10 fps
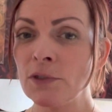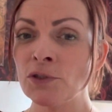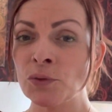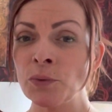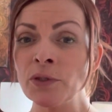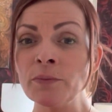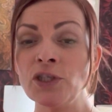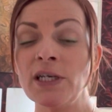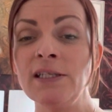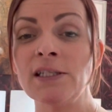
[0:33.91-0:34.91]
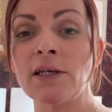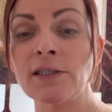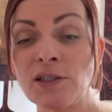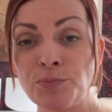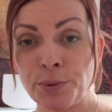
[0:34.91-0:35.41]
So what the machine does
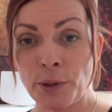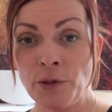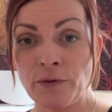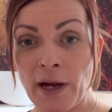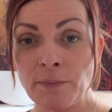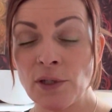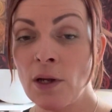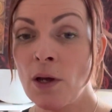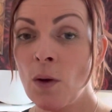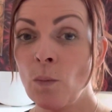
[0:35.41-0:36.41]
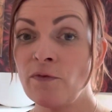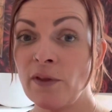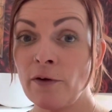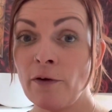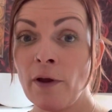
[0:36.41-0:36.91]
is programmed with
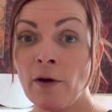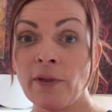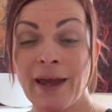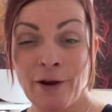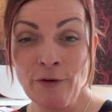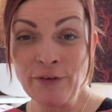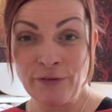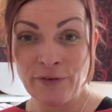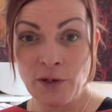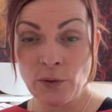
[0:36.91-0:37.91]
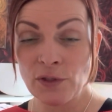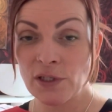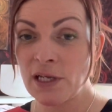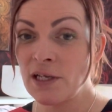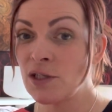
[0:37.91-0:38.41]
the healthy
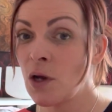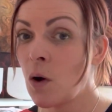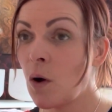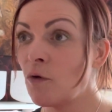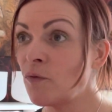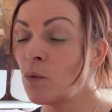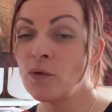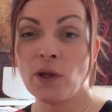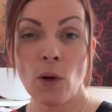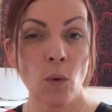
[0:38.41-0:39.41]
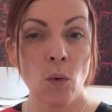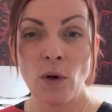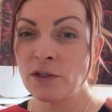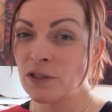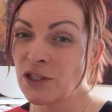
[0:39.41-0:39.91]
frequencies of all the
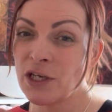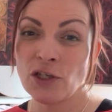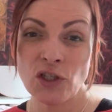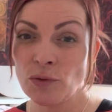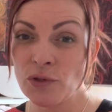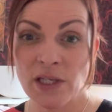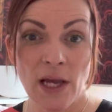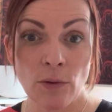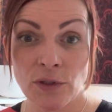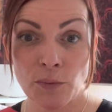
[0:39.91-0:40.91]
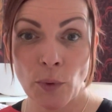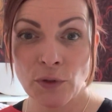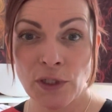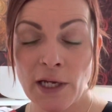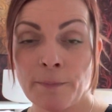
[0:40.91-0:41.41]
organs, tissues, cells of the
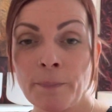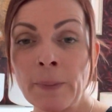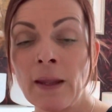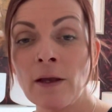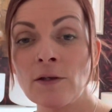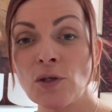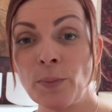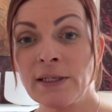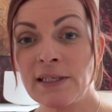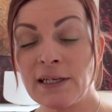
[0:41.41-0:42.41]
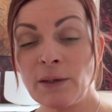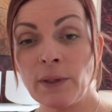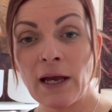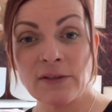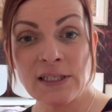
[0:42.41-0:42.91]
body. So basically,
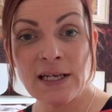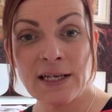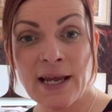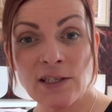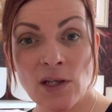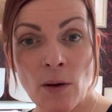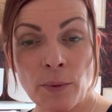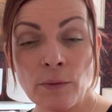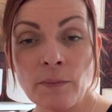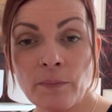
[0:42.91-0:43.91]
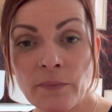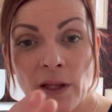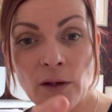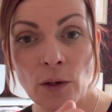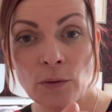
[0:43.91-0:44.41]
we have a DNA sample and
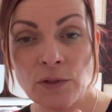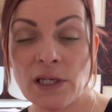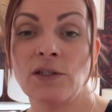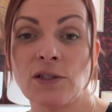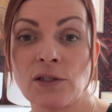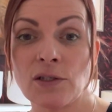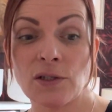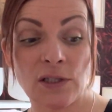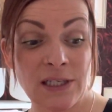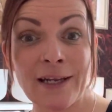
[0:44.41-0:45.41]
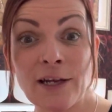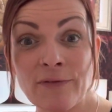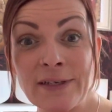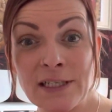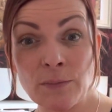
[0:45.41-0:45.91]
that goes into this DNA
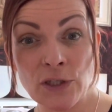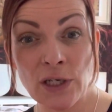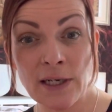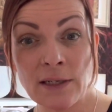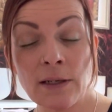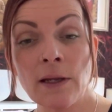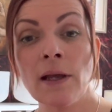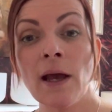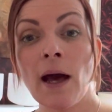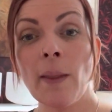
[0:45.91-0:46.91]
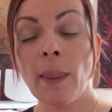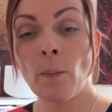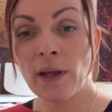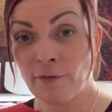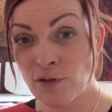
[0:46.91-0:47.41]
reading machine. And then
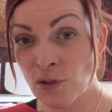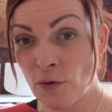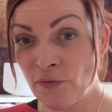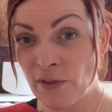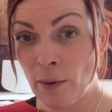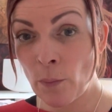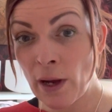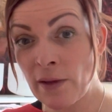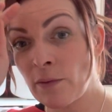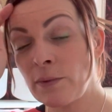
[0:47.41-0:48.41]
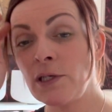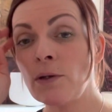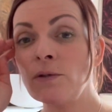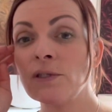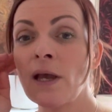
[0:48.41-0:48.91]
we have software that we
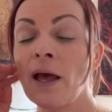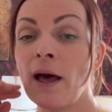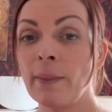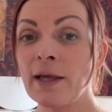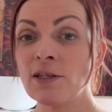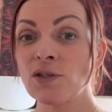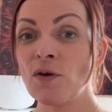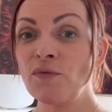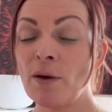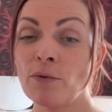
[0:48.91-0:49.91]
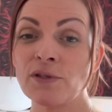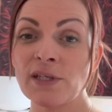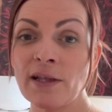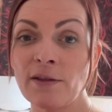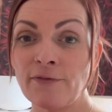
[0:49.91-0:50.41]
use. And that software will
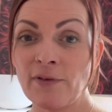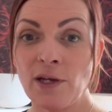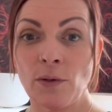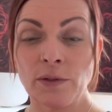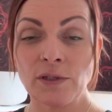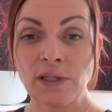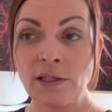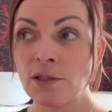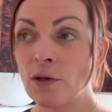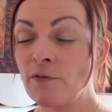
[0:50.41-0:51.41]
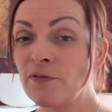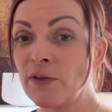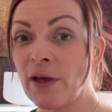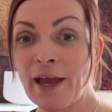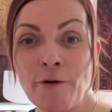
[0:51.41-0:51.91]
send the frequencies of
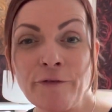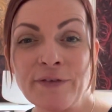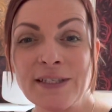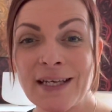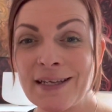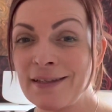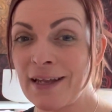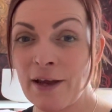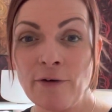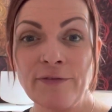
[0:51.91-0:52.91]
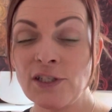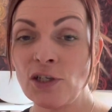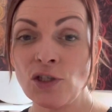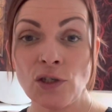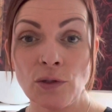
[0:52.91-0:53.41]
the healthy skin, the healthy
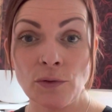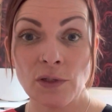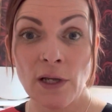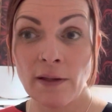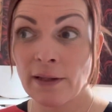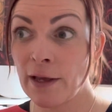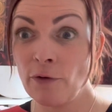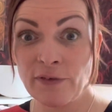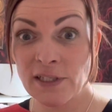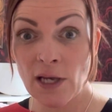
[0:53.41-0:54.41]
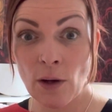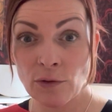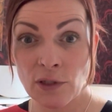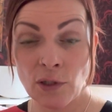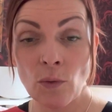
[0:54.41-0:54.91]
tissues, the healthy
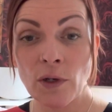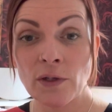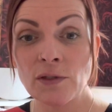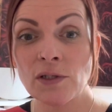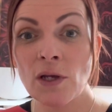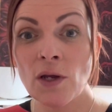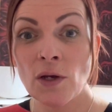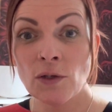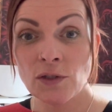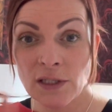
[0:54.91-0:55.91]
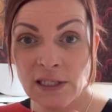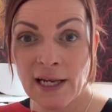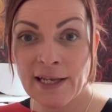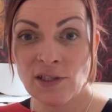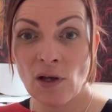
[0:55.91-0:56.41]
cells and the organs to the
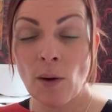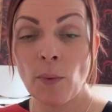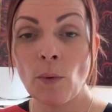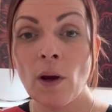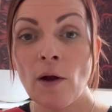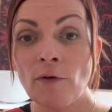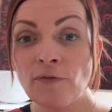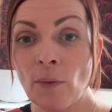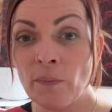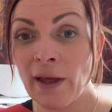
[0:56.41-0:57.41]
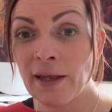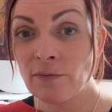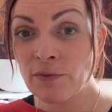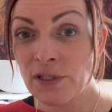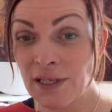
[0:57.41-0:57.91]
DNA sample. From that,
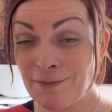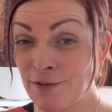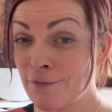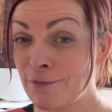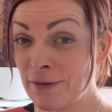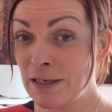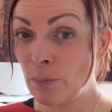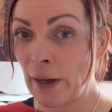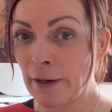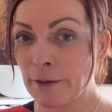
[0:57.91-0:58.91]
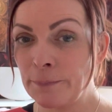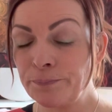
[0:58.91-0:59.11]
it receives feedback.